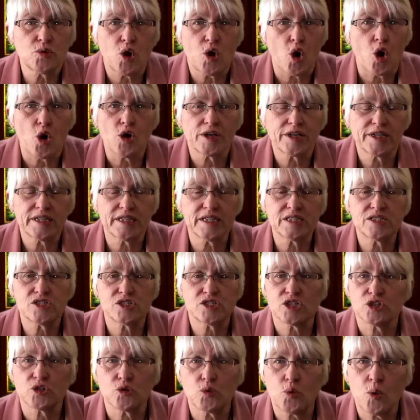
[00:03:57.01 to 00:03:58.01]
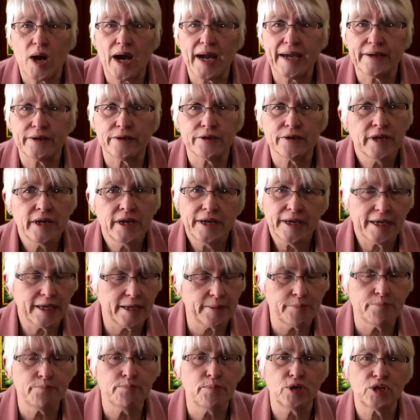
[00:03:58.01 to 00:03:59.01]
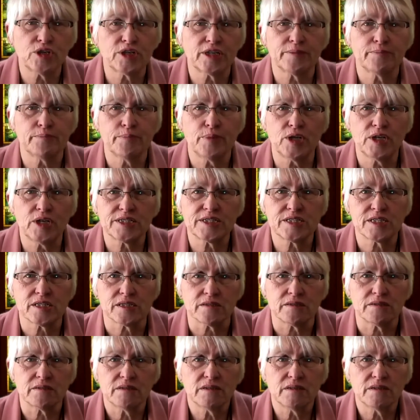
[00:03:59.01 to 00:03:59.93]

organist, and choir, hymn book, and bulletin.